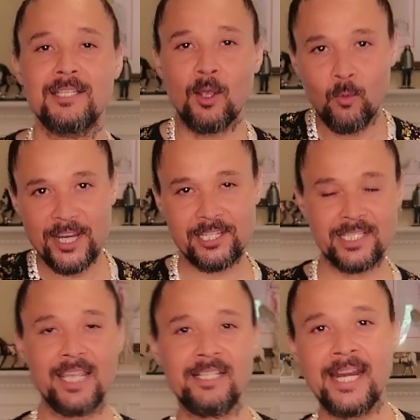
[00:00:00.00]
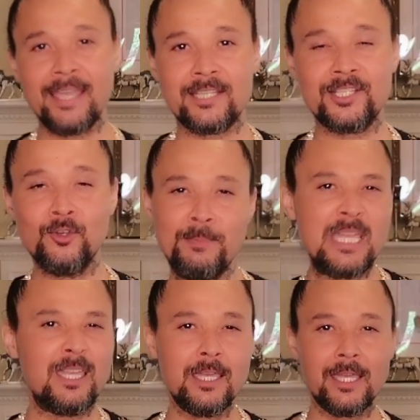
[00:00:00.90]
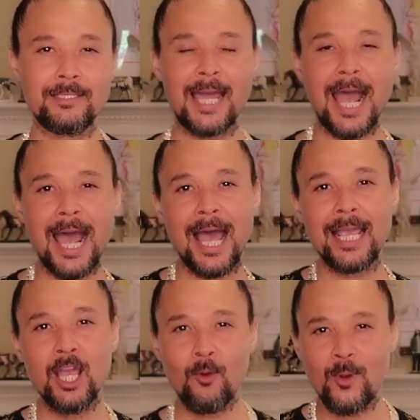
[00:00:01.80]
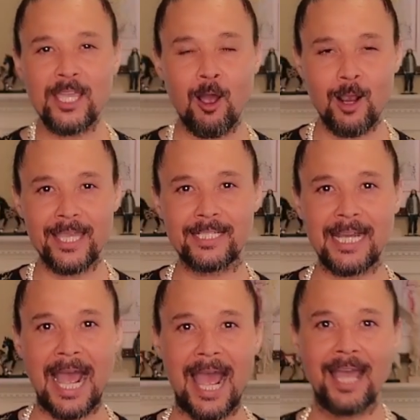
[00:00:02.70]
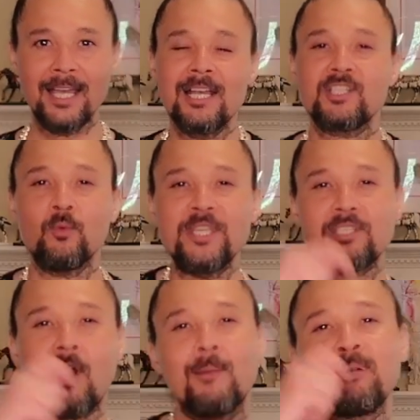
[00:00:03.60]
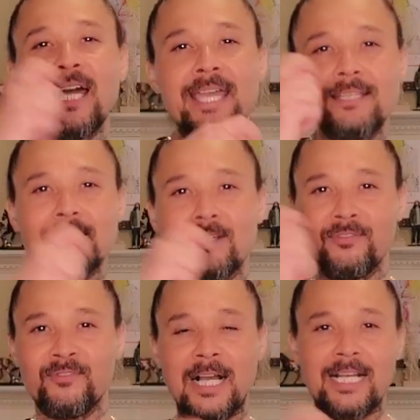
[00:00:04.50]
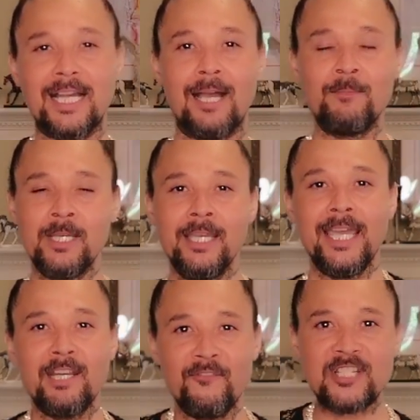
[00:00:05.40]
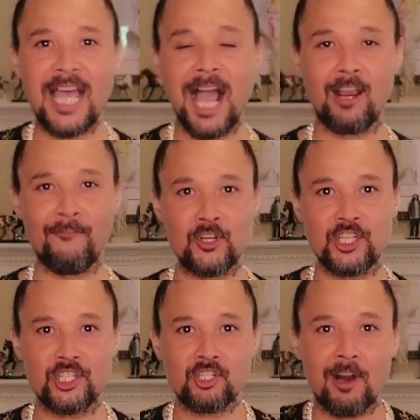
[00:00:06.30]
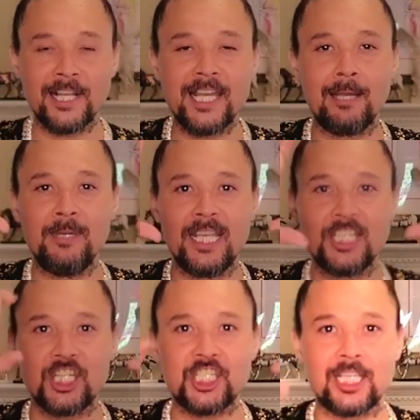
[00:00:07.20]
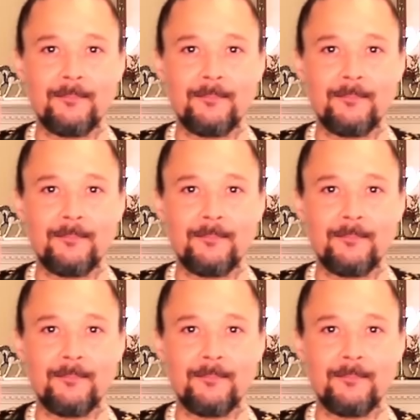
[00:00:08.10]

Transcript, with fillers: So Wish sitting next to me, he getting high, we all getting high. So we start blazing the fuck up. And the photographers just started coming in.